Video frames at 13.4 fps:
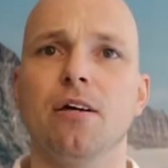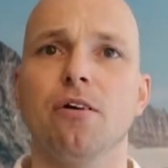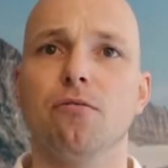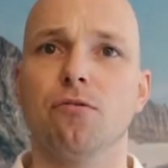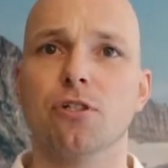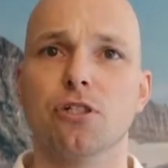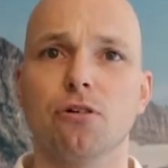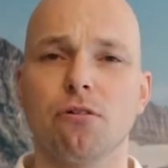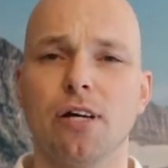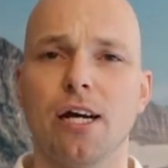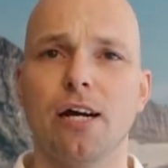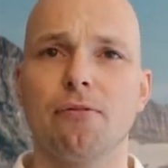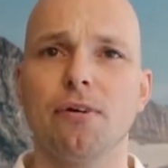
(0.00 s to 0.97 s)
For the
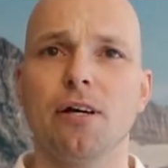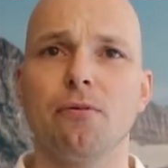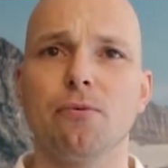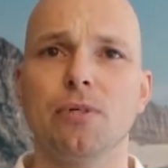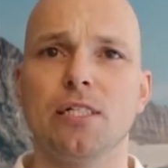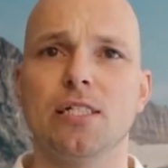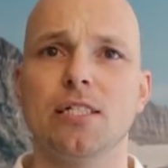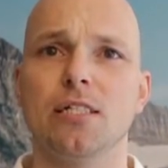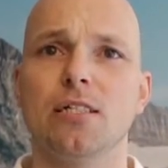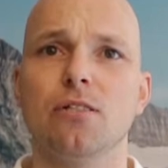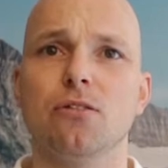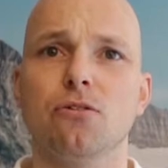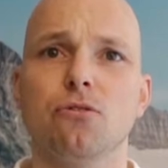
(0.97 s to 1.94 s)
shoulder area, we
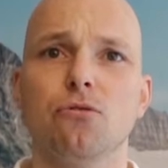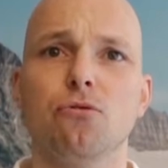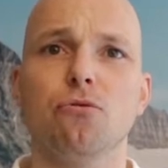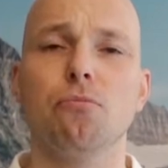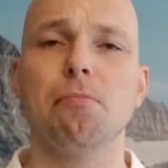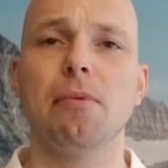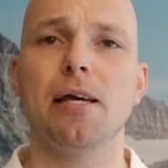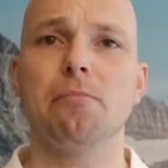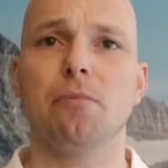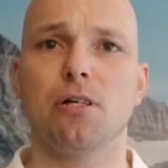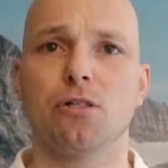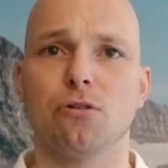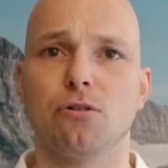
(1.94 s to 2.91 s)
see 2 main
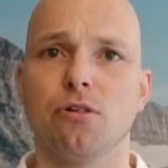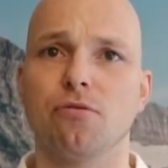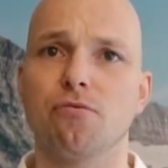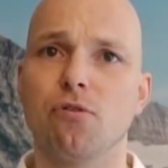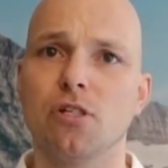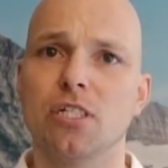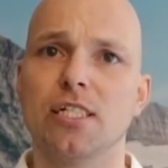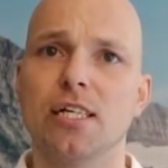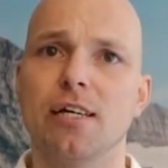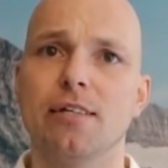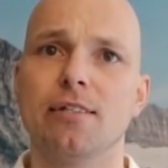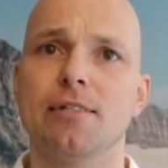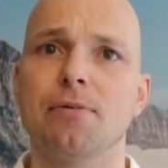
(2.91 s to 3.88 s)
muscles on the front
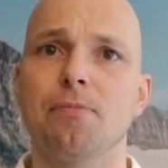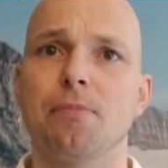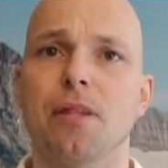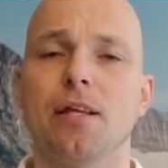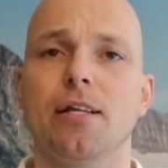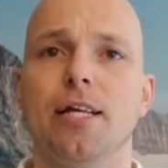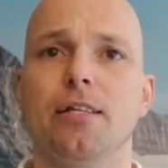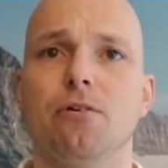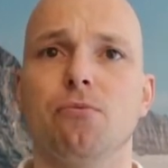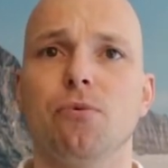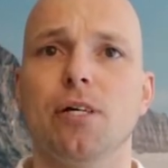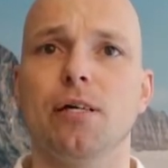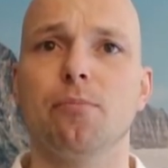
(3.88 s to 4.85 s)
side that are
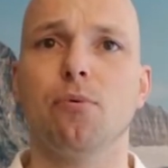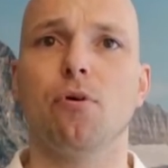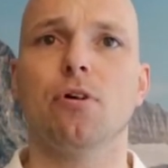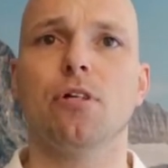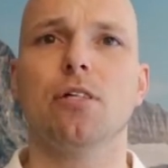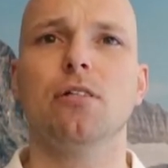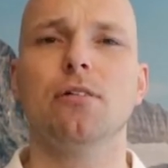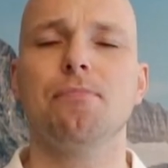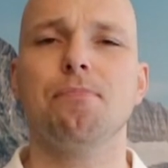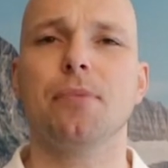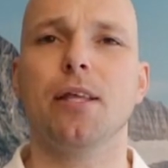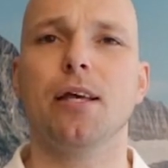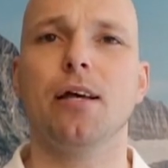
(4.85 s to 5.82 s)
really important
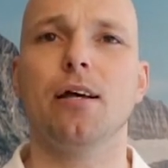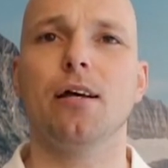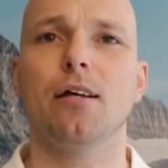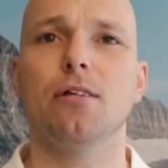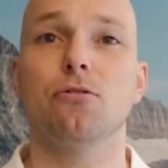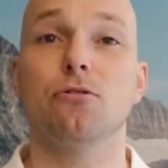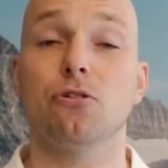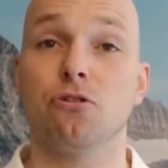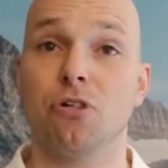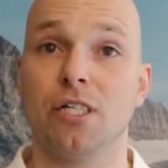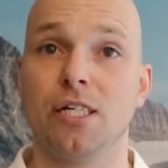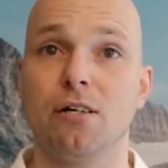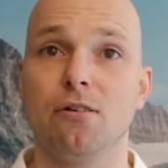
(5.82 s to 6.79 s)
to
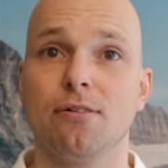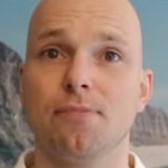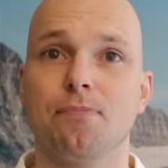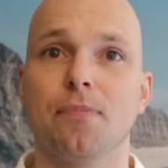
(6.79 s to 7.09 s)
stretch out,